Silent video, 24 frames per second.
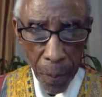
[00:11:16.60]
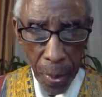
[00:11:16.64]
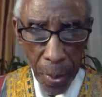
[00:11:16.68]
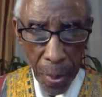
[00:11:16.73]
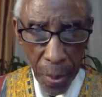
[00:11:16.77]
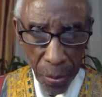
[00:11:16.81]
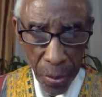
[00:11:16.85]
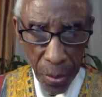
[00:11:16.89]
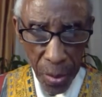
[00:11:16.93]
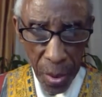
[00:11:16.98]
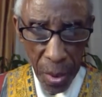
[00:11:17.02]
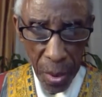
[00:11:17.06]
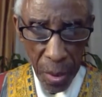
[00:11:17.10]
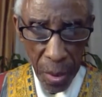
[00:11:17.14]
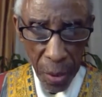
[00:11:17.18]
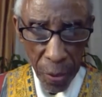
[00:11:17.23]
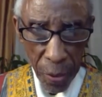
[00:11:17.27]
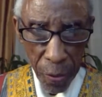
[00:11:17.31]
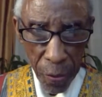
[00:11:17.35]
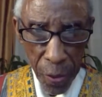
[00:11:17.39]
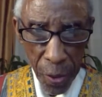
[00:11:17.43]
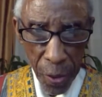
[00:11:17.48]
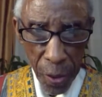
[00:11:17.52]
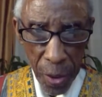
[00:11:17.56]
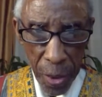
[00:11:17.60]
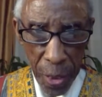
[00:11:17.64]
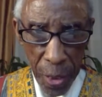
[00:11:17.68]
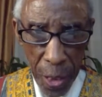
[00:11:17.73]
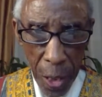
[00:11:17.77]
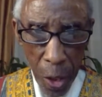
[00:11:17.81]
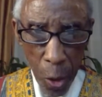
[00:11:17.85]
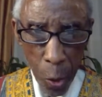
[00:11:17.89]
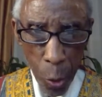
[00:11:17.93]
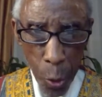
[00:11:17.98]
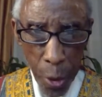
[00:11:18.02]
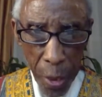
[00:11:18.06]
You see that? The fully
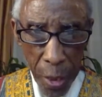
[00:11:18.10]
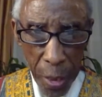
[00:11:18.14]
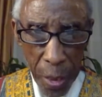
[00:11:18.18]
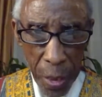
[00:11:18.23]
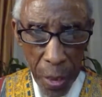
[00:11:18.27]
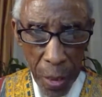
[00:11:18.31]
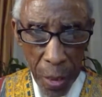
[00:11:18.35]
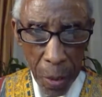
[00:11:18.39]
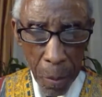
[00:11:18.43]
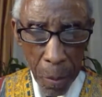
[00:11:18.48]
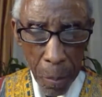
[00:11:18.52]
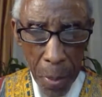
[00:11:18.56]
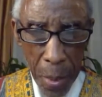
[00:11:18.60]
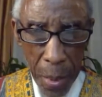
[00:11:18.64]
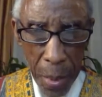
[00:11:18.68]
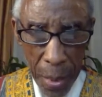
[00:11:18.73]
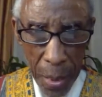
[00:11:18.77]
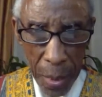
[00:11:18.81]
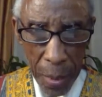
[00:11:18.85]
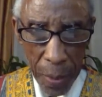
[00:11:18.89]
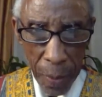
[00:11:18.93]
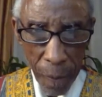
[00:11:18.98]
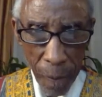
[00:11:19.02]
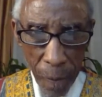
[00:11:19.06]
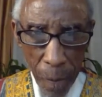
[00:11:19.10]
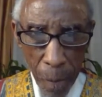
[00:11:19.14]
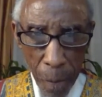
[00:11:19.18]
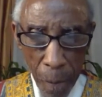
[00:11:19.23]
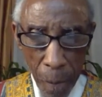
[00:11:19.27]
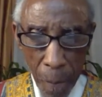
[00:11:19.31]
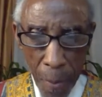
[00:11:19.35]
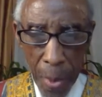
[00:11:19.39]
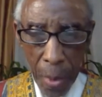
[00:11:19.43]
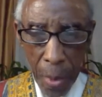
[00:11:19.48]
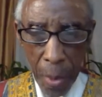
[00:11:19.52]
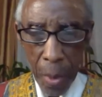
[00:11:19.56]
awakened being.
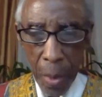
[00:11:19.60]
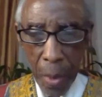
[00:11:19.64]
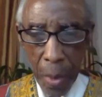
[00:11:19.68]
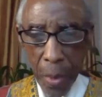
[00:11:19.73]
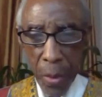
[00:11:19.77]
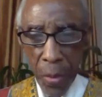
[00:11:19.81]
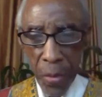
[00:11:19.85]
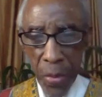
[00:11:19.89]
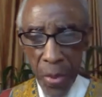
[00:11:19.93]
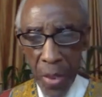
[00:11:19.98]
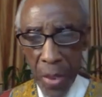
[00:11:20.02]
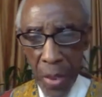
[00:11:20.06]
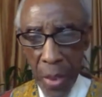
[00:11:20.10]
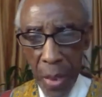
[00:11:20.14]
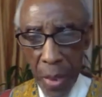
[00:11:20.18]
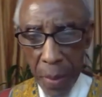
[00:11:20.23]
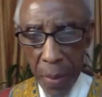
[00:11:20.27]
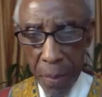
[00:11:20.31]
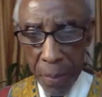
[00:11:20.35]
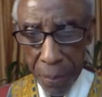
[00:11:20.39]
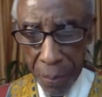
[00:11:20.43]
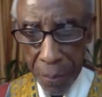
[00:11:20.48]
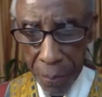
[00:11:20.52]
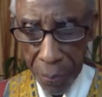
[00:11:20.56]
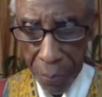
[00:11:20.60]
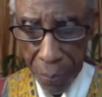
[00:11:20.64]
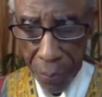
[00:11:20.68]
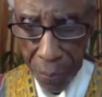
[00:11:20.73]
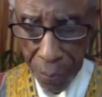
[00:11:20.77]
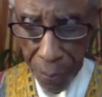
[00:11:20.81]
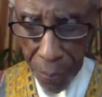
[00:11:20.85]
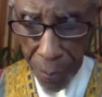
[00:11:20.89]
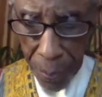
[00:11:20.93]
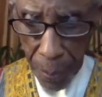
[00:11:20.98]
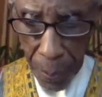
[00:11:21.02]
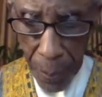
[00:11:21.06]
You see that?
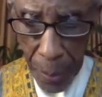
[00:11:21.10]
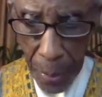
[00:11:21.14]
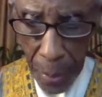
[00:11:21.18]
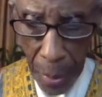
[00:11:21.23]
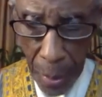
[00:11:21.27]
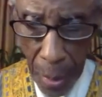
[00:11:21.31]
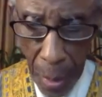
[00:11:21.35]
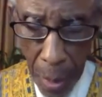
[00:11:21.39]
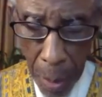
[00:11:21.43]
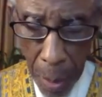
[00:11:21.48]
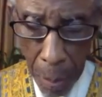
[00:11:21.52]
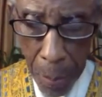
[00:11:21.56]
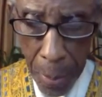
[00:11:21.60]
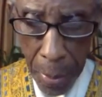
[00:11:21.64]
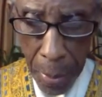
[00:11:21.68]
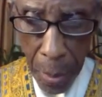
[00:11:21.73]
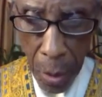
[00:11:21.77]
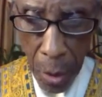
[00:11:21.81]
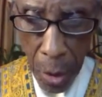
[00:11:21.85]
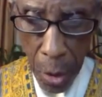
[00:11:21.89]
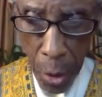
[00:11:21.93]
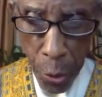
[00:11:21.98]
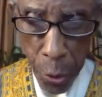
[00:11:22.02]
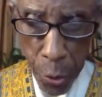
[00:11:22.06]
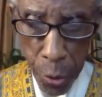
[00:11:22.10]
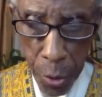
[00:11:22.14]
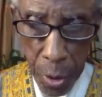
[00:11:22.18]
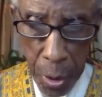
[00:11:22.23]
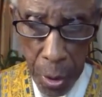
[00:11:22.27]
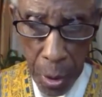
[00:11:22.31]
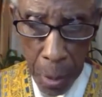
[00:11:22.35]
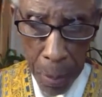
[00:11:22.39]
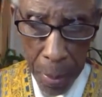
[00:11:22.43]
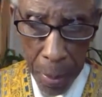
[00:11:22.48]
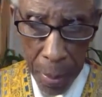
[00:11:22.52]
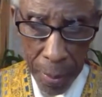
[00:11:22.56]
Because
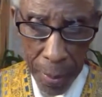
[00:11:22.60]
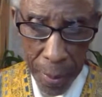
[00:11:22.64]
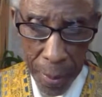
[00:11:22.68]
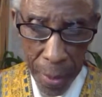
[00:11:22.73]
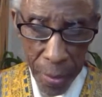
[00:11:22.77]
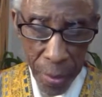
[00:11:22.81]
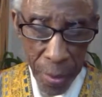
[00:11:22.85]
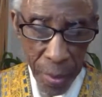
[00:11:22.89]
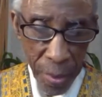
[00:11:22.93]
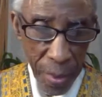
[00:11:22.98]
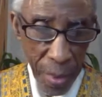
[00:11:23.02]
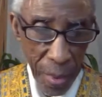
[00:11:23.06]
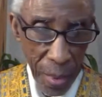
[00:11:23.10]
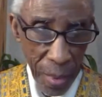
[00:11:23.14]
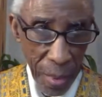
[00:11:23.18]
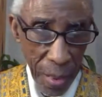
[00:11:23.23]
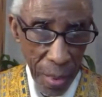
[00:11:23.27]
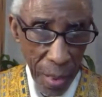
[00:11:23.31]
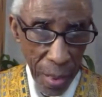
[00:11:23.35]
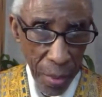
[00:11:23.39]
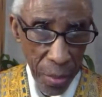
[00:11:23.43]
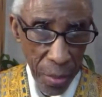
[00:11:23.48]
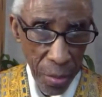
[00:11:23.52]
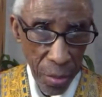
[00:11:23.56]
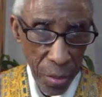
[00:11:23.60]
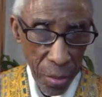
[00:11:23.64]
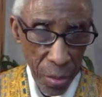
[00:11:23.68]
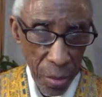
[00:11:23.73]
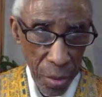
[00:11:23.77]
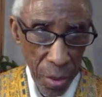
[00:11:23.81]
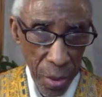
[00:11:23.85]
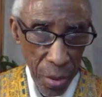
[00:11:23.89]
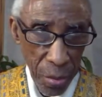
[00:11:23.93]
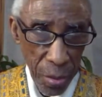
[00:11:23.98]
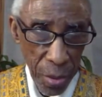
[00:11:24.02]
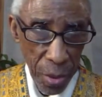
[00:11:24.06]
the meditation techniques,
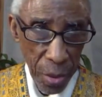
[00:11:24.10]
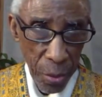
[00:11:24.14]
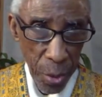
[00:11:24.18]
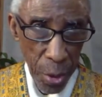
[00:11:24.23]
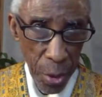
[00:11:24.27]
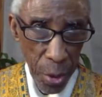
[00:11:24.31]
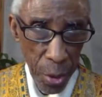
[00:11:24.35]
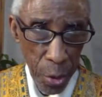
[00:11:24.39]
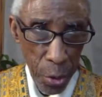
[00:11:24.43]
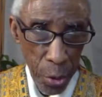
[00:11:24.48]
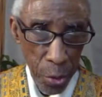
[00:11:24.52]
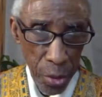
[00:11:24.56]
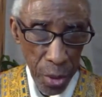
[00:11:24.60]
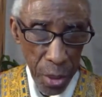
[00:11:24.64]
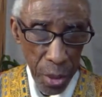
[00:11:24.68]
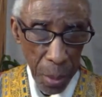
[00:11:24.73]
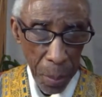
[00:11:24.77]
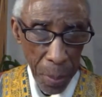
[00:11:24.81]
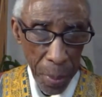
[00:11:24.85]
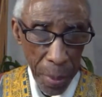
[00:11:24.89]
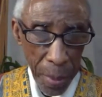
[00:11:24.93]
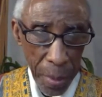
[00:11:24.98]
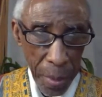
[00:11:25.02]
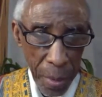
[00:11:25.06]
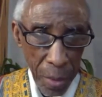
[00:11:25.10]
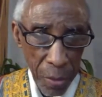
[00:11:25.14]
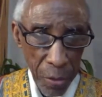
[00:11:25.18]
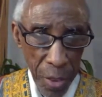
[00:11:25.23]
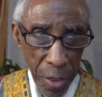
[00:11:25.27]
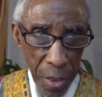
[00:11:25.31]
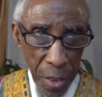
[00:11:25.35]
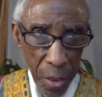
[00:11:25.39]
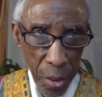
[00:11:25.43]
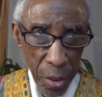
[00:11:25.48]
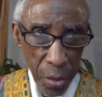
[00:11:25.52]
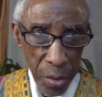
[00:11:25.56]
you see, where you stimulate the
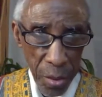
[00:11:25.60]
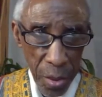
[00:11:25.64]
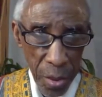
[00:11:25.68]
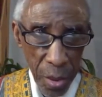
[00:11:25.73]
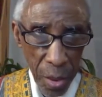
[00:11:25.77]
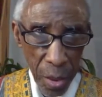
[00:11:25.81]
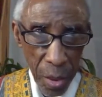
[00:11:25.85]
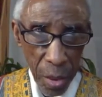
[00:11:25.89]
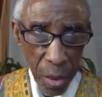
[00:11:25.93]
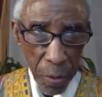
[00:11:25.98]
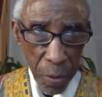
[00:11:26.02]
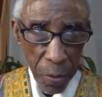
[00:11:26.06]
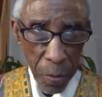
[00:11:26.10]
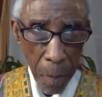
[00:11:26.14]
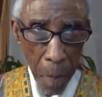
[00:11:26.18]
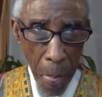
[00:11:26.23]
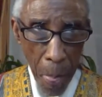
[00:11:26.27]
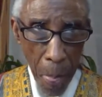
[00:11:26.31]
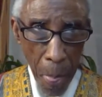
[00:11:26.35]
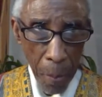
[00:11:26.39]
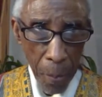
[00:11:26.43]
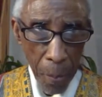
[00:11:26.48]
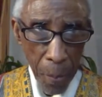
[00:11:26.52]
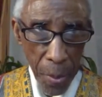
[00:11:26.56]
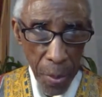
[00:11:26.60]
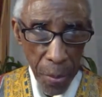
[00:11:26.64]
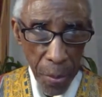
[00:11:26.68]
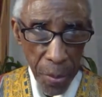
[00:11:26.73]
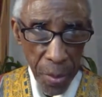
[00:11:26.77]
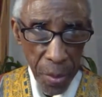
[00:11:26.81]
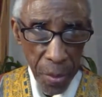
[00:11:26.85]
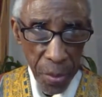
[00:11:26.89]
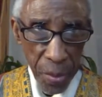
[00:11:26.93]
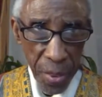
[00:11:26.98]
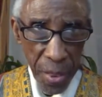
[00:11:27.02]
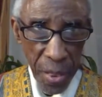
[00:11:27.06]
vagus nerve, you
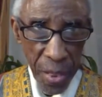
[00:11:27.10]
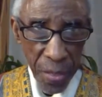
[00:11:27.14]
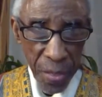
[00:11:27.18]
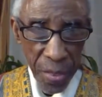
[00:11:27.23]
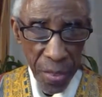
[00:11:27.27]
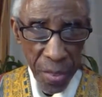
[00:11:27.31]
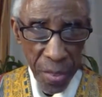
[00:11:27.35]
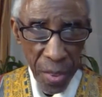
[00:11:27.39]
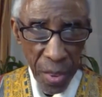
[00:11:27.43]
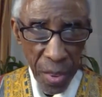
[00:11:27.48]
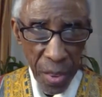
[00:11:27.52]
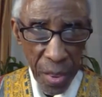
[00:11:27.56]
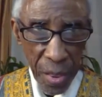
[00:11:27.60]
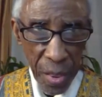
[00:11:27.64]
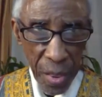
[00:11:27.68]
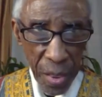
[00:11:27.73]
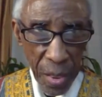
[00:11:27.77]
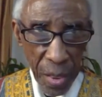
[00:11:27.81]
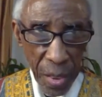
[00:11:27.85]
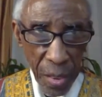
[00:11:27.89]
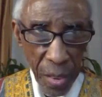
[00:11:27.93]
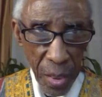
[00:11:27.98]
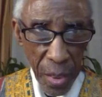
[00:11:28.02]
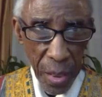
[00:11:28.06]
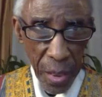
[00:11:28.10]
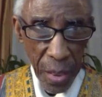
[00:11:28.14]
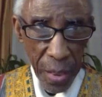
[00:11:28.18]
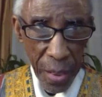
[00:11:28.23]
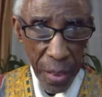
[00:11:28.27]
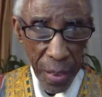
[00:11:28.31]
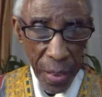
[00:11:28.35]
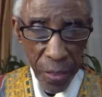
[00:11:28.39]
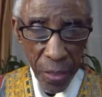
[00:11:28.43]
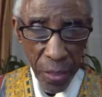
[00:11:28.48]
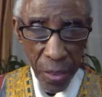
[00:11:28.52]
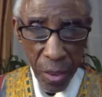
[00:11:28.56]
see, sense, you know,
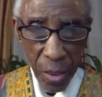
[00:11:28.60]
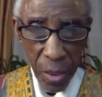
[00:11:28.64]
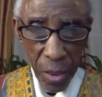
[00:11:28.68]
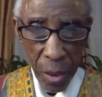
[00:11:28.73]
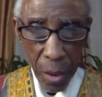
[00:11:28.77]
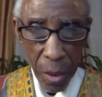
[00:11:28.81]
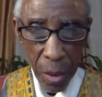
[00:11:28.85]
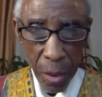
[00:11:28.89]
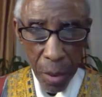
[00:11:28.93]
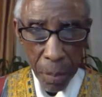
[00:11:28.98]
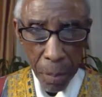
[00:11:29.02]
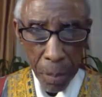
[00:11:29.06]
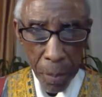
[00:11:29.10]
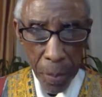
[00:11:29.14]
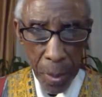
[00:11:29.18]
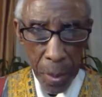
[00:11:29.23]
electrical,